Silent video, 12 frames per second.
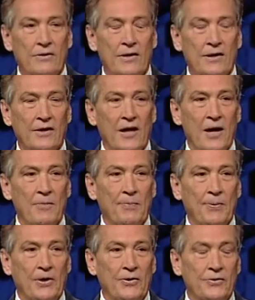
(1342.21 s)
think that I'm
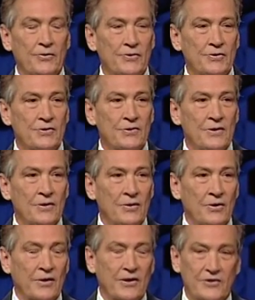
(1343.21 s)
opposed to
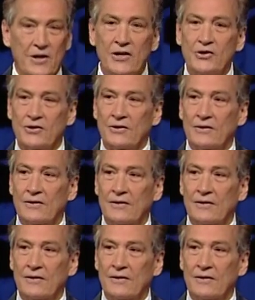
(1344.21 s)
organization.